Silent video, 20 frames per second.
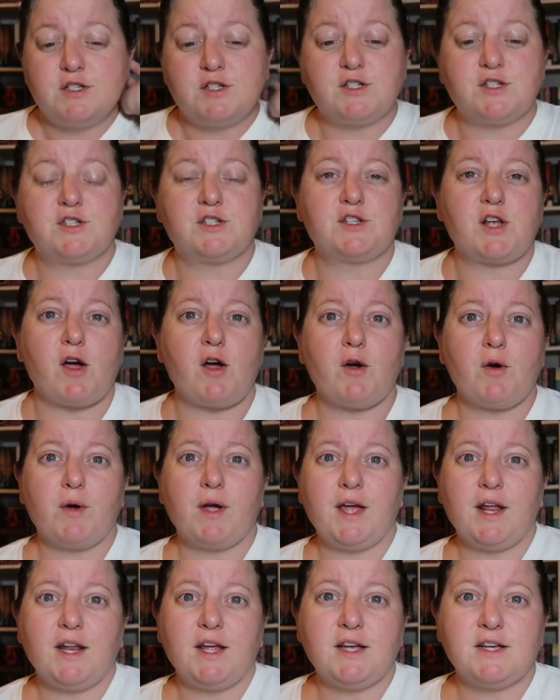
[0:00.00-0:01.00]
So
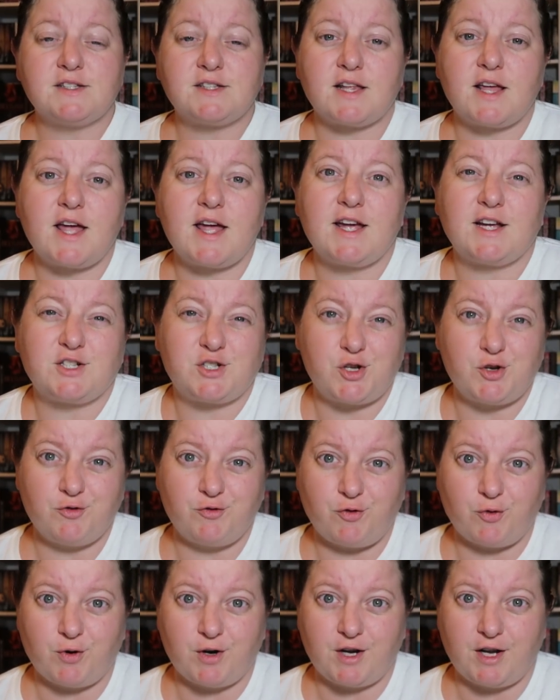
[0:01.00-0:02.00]
it is like
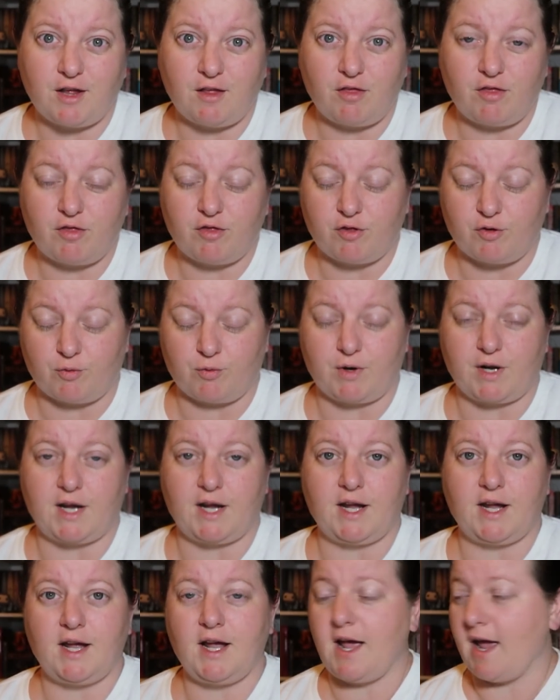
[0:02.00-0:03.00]

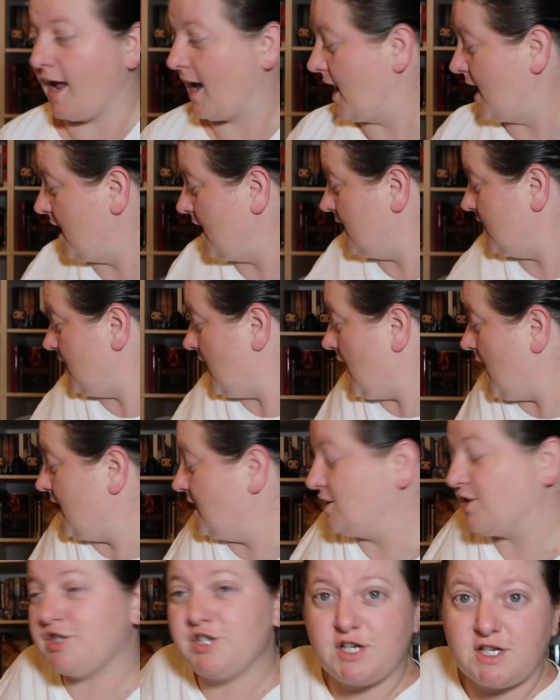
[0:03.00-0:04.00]
2:43 and
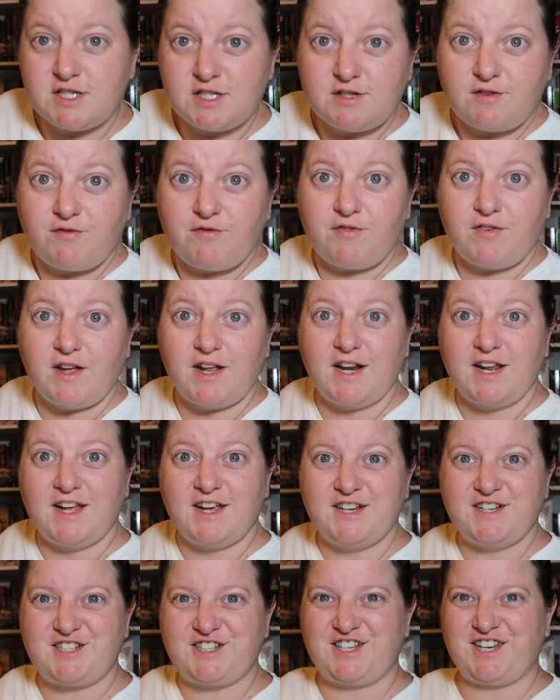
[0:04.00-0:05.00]
I just
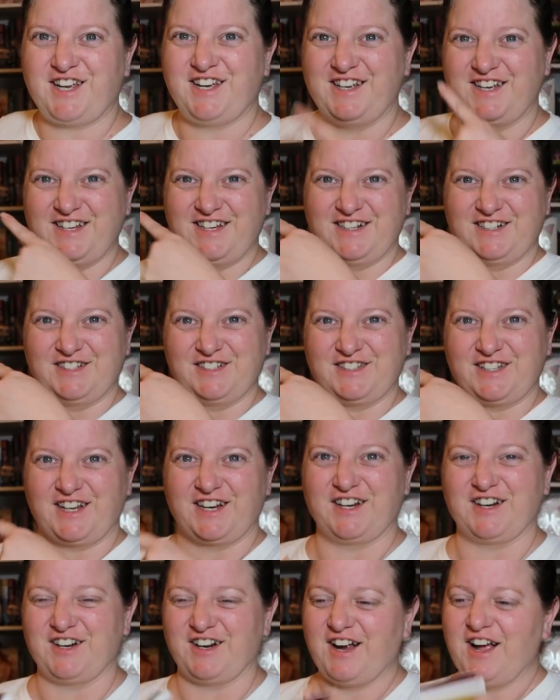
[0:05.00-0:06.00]
finished, there's
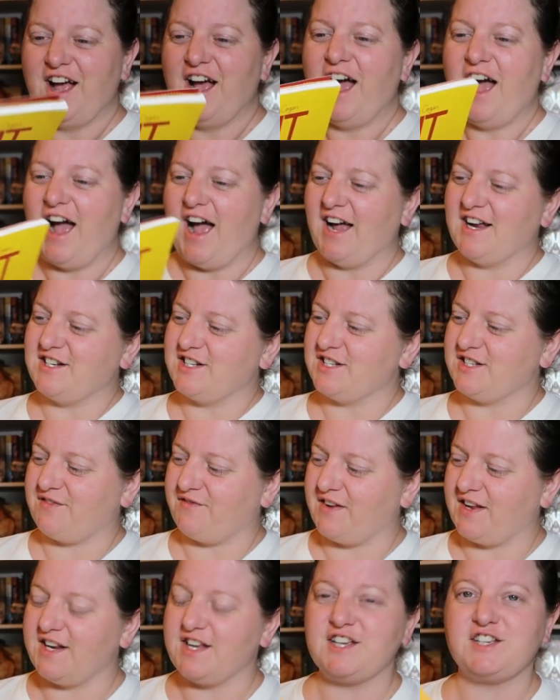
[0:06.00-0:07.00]
Xander. I just
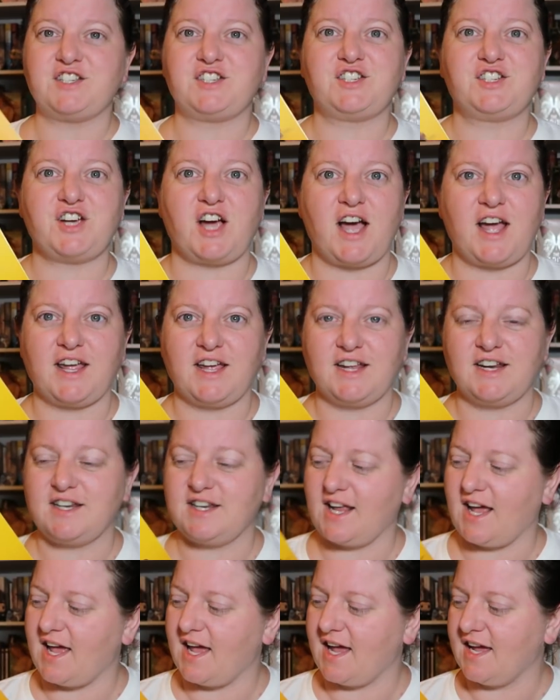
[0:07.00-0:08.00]
finished Giant
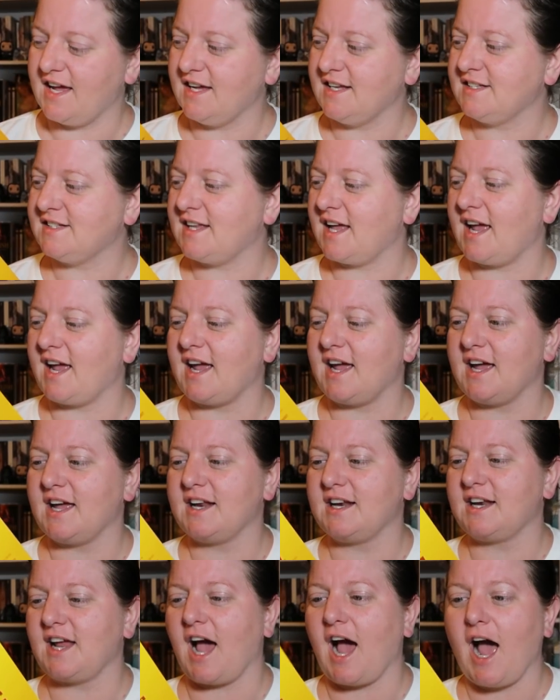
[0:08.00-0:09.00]
Days
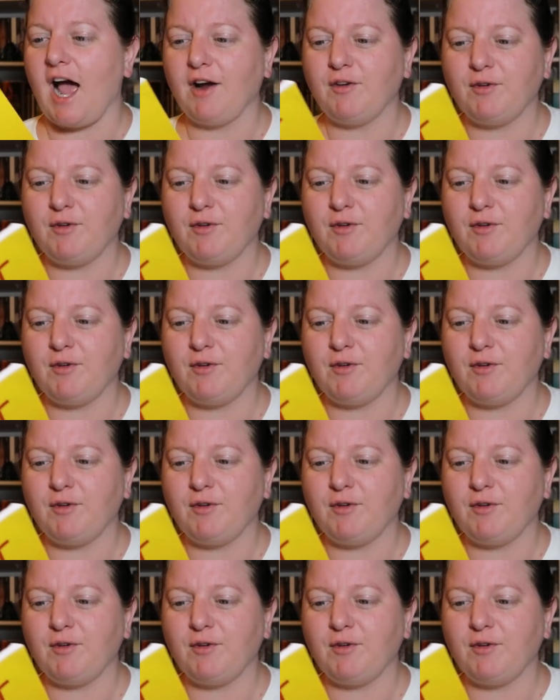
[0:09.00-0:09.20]
and I